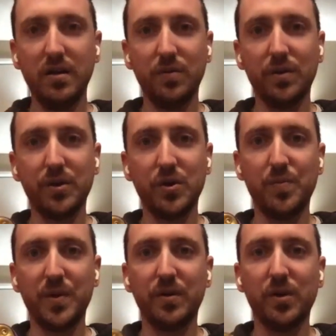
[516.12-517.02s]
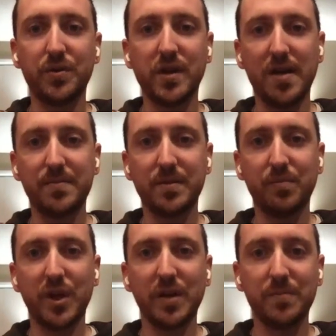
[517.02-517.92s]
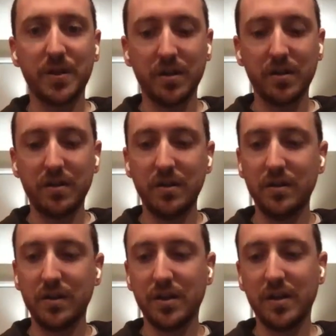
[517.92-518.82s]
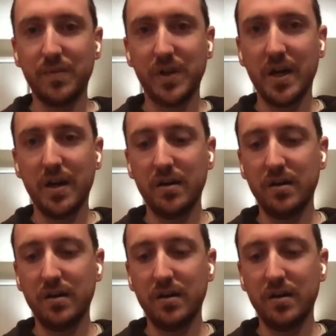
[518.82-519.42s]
really hoop in low tops and bring them to the NBA.